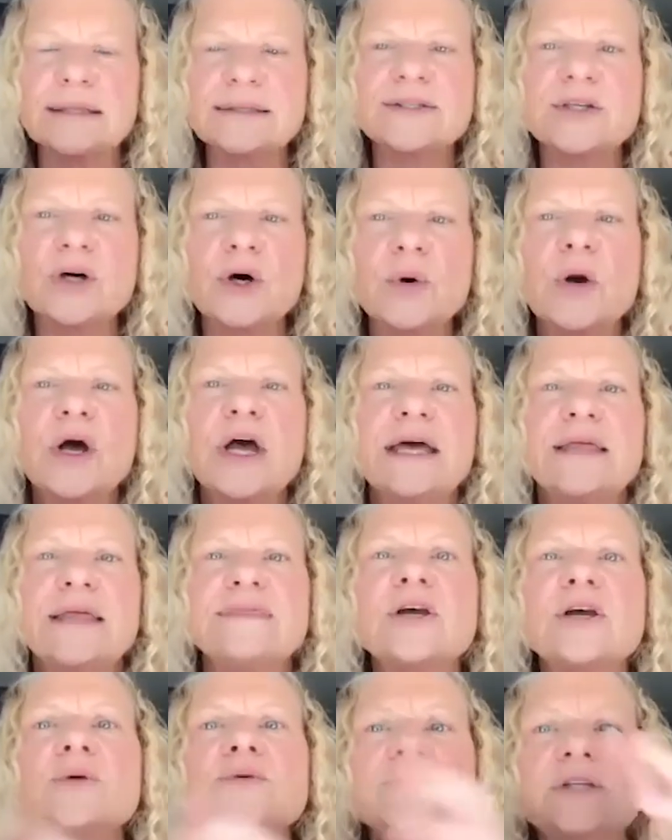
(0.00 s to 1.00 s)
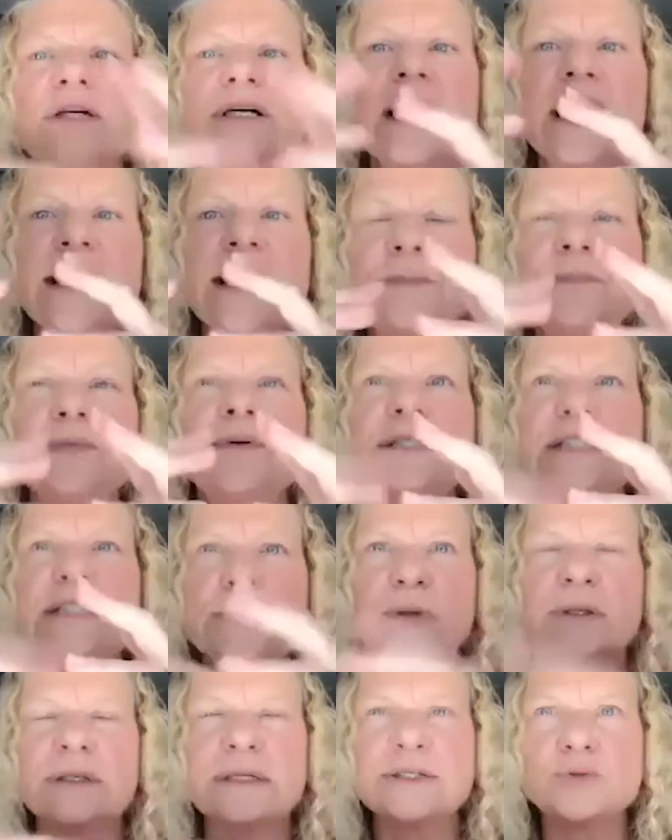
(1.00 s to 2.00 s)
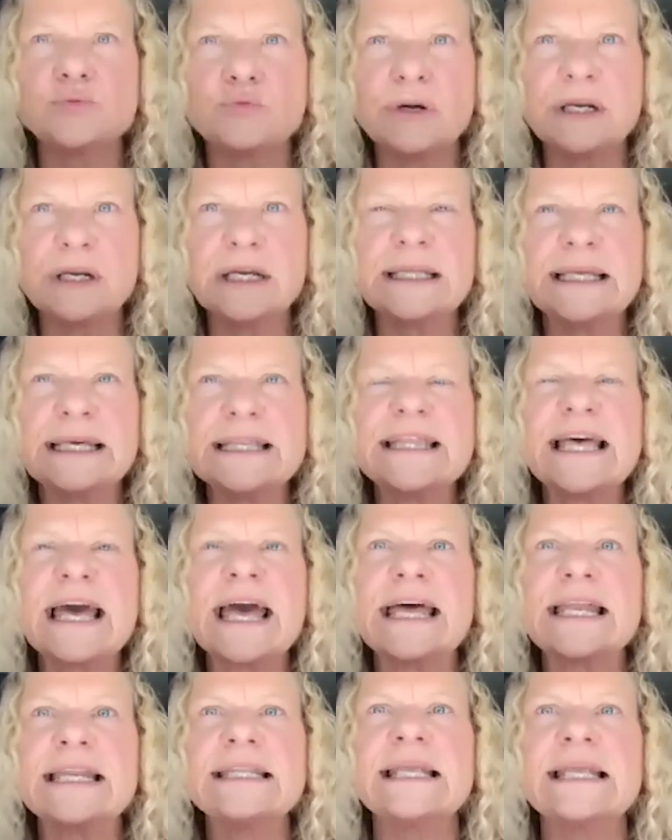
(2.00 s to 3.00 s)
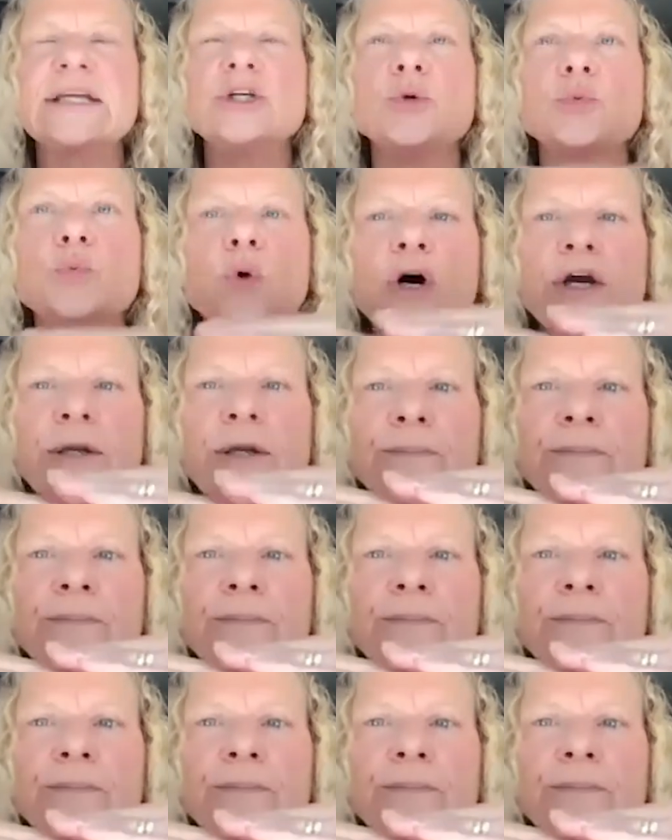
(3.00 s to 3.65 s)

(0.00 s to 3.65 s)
So the guiding principle is really then that you want to